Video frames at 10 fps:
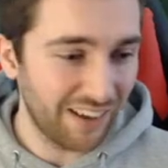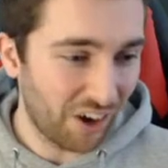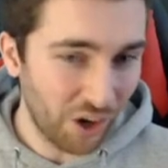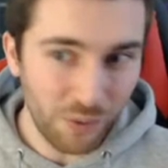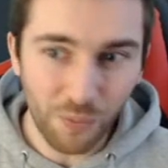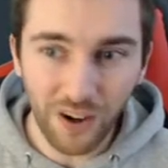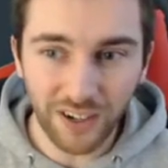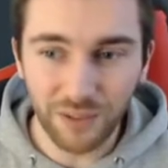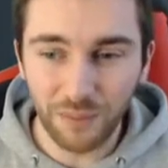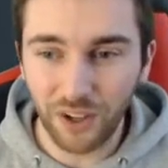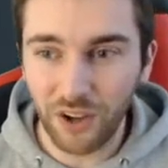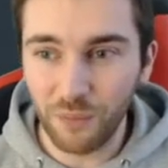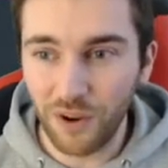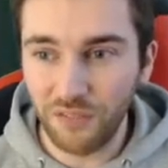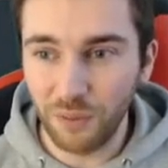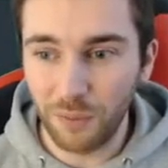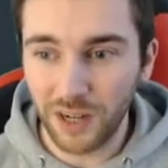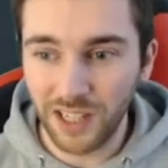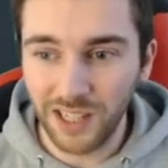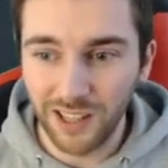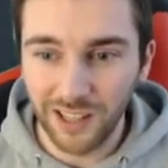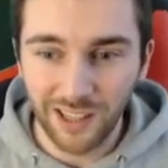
I hope work has been going well for you, buddy.